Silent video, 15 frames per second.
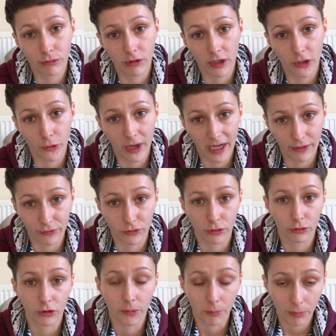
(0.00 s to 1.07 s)
like you have to
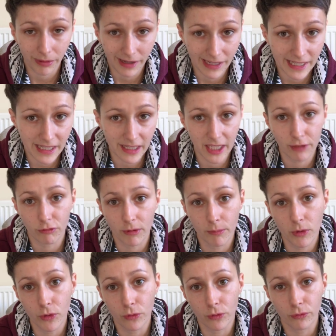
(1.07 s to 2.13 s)
completely
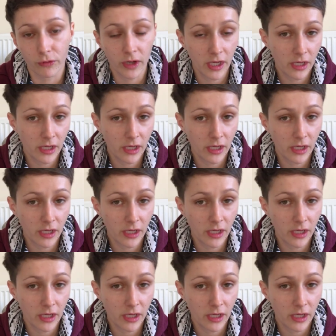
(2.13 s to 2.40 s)
remove